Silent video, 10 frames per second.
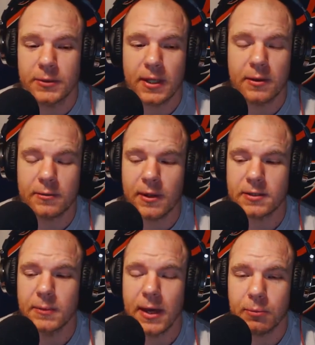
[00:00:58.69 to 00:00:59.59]
But
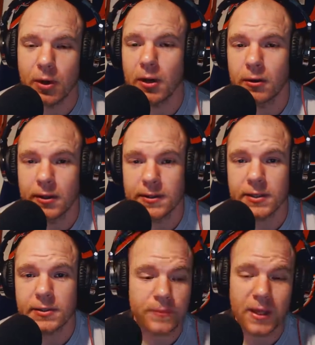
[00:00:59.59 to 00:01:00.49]
that's my priorities.
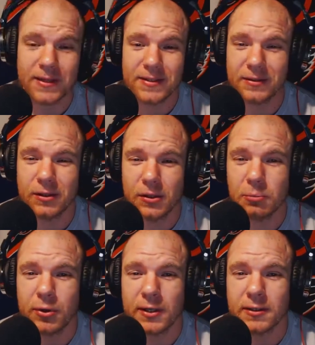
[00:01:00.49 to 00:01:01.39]
And it's a little
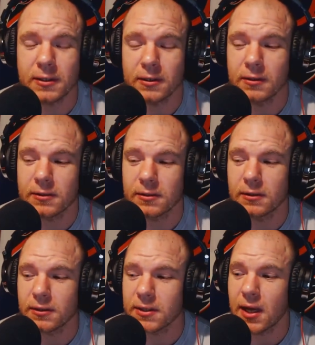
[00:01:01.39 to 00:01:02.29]
depressing and it's a
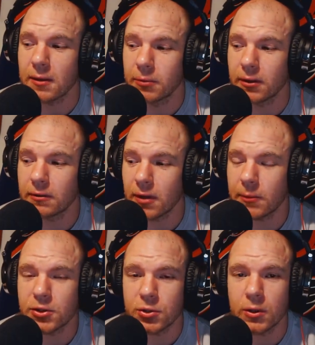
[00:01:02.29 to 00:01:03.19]
little sad, but
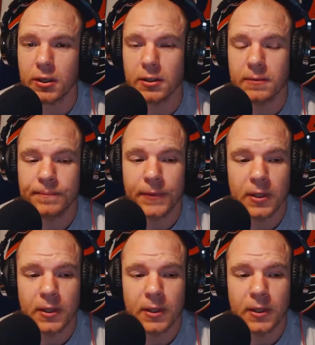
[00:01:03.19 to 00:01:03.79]
I'm enjoying it.